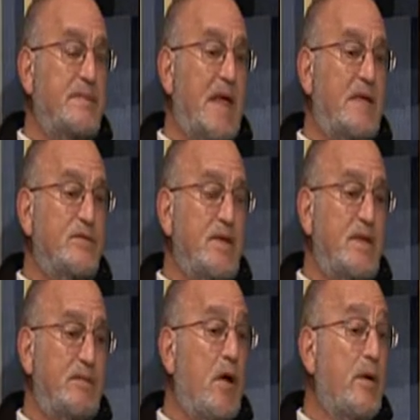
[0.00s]
As we
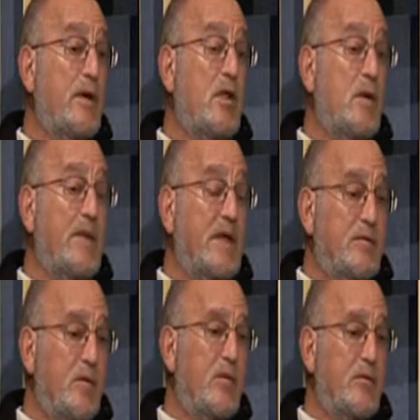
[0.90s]
keep going along, we get
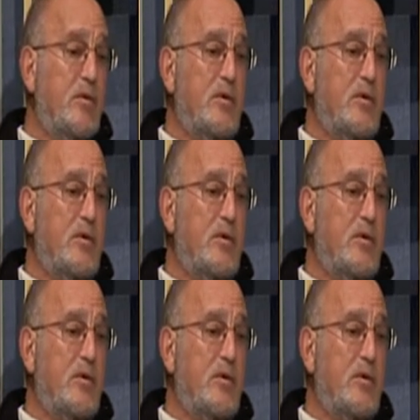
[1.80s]
more and